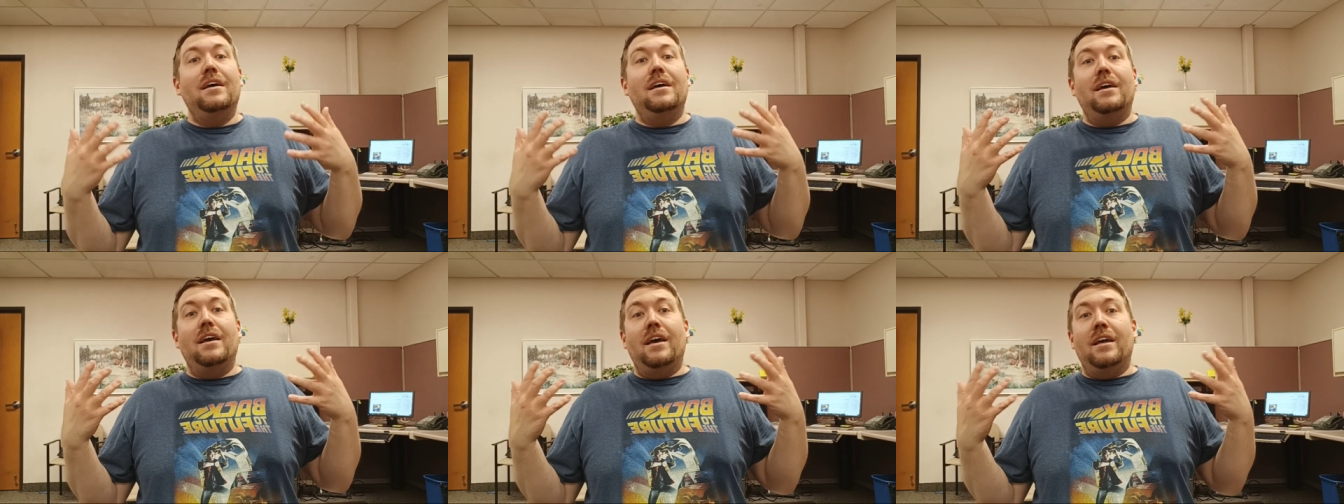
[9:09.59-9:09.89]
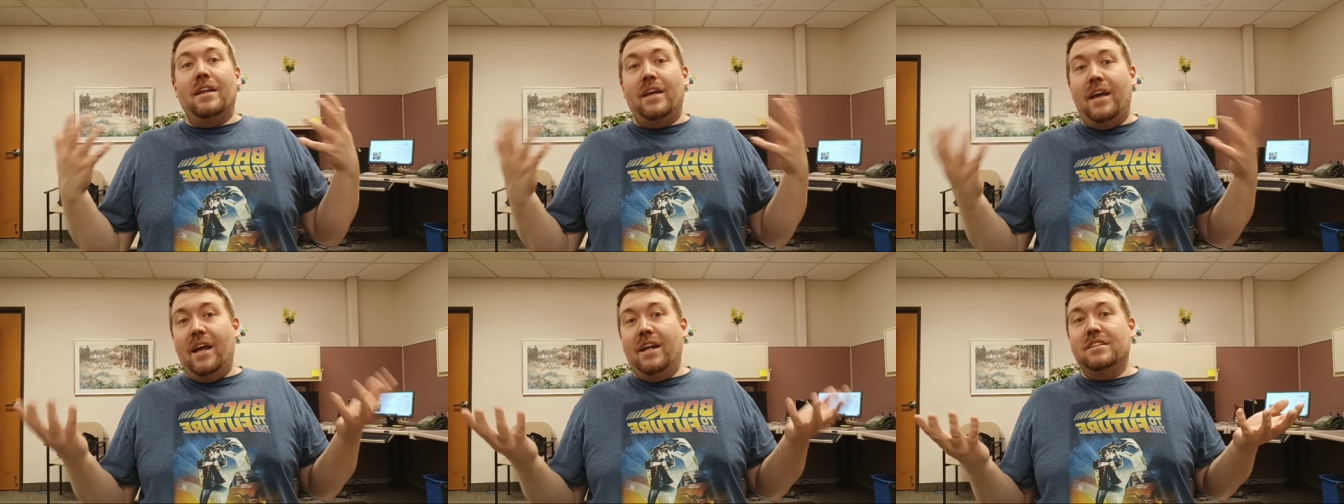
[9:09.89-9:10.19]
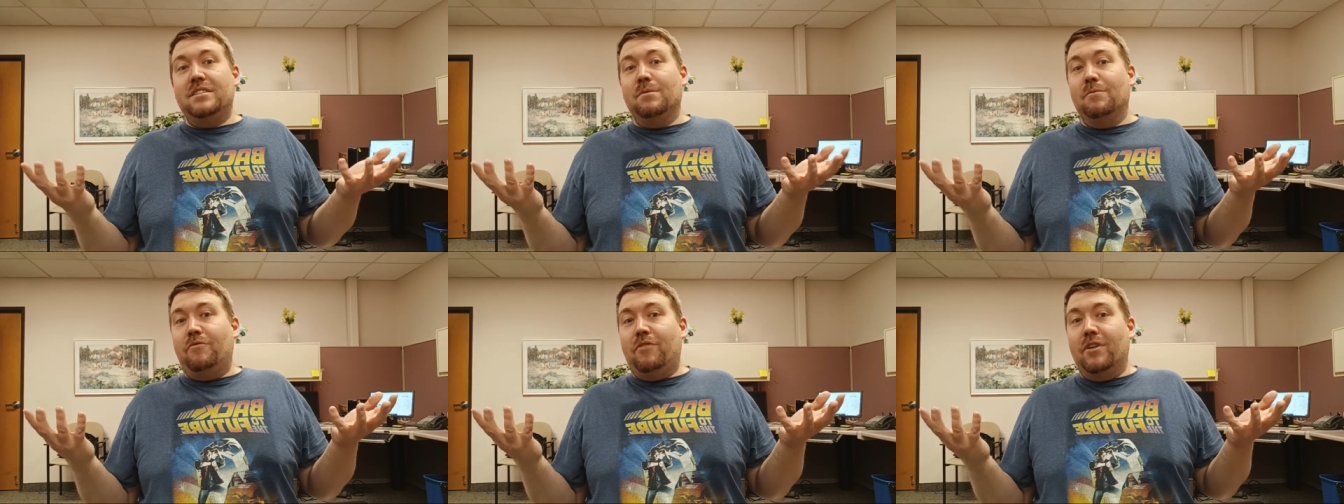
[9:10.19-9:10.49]
And it had
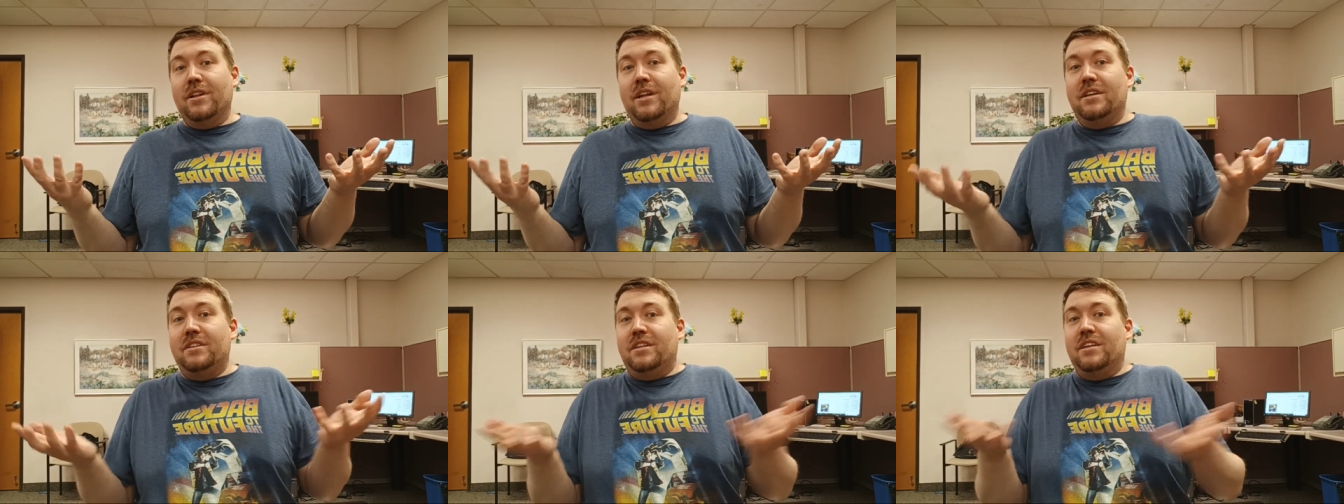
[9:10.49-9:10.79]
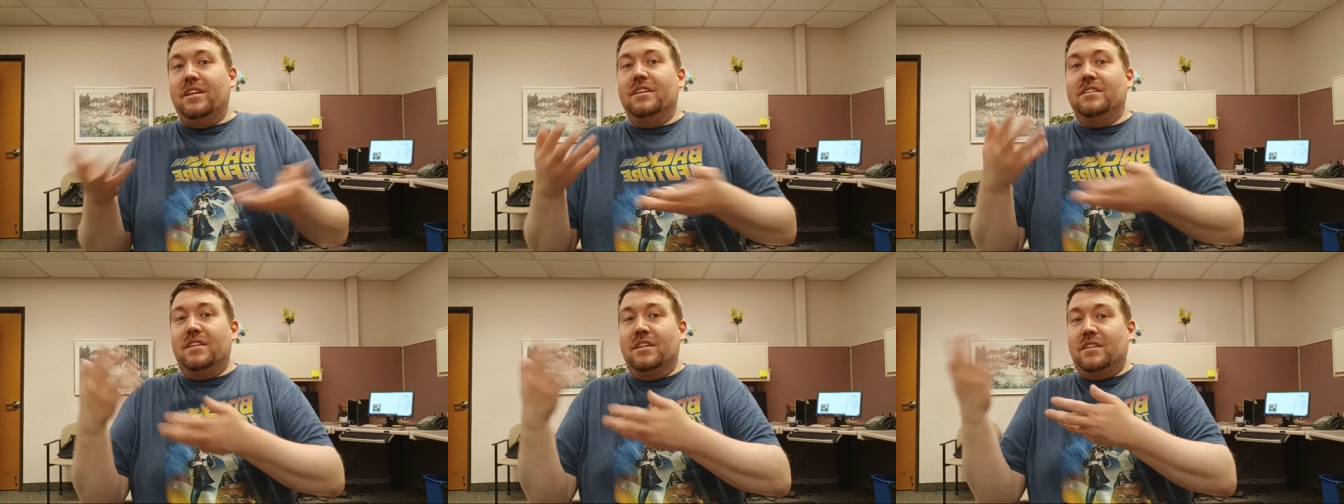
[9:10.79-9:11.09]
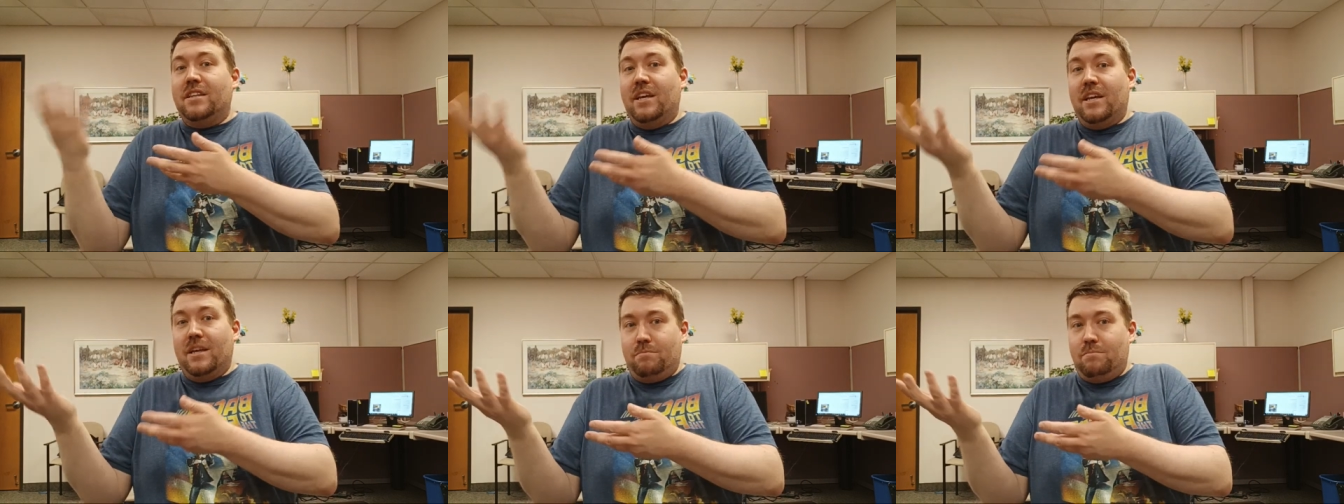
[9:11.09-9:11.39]
some fun ideas that
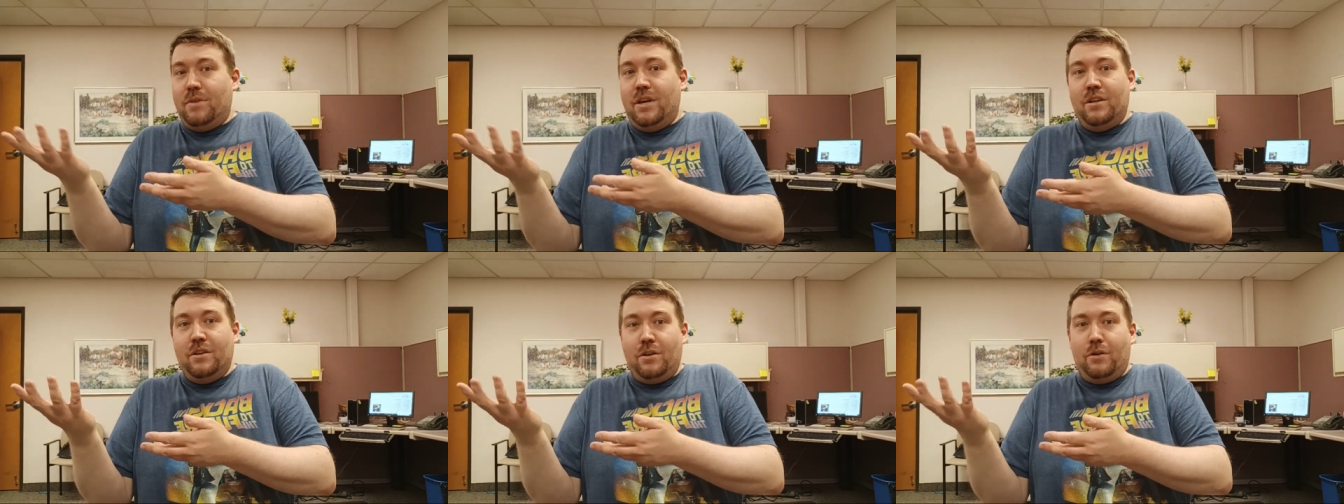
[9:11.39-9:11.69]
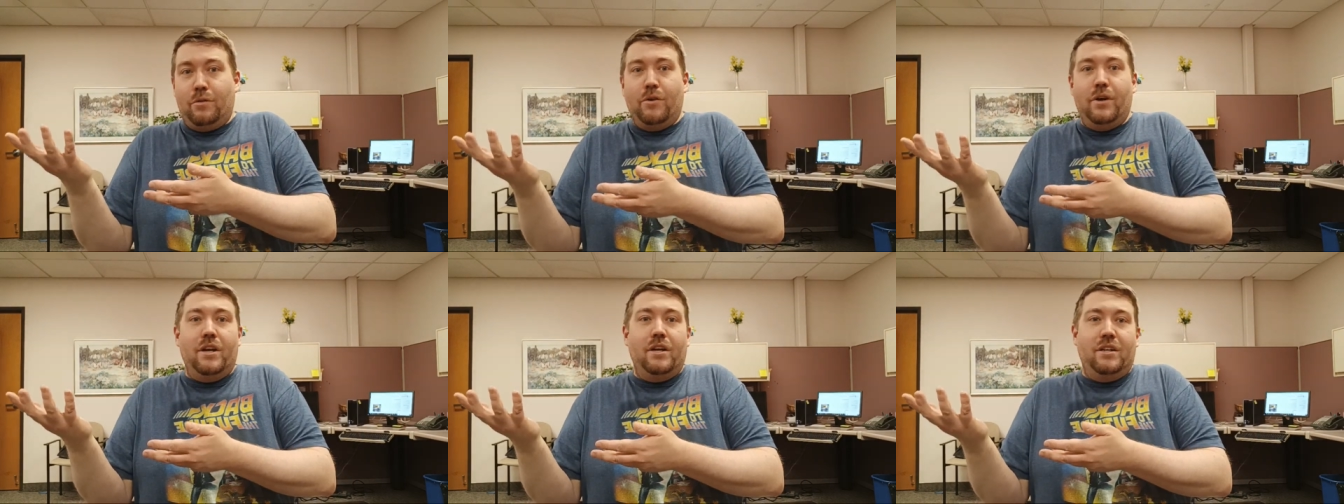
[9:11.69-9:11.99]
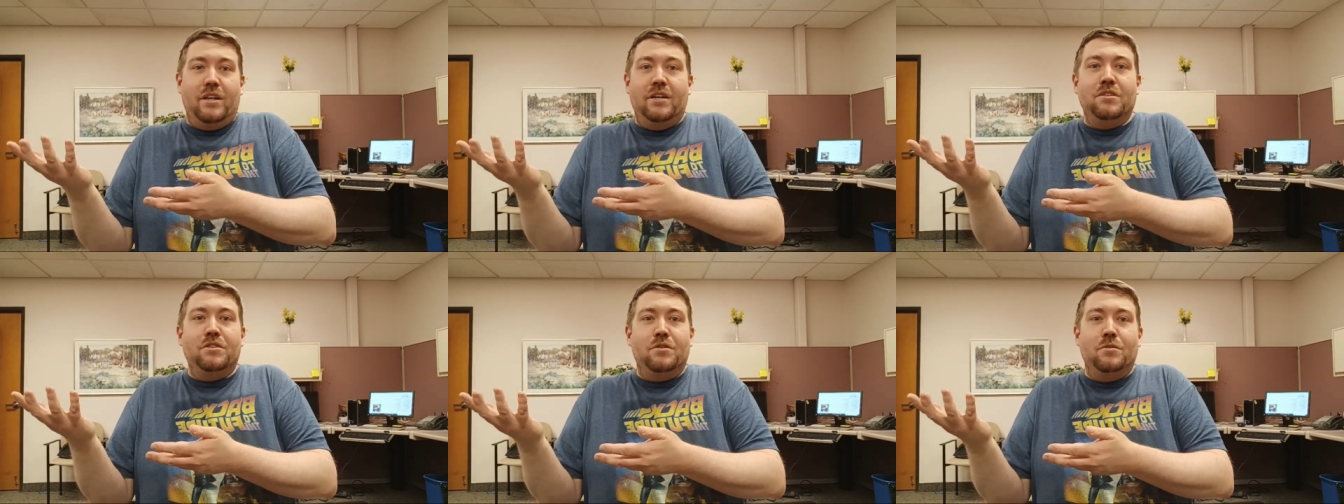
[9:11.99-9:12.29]
they integrated
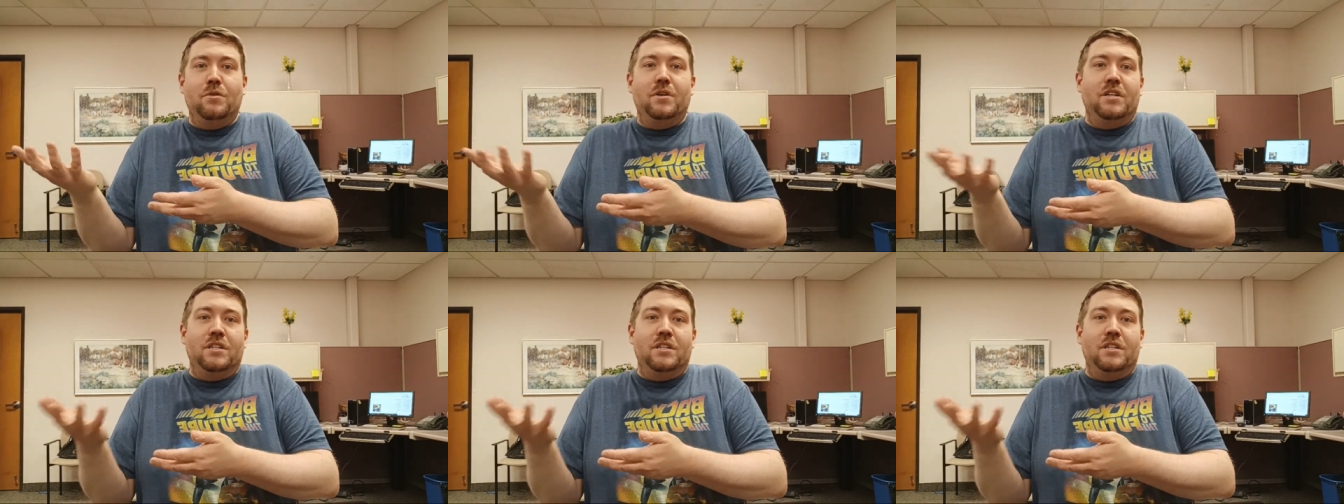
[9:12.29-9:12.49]
into it,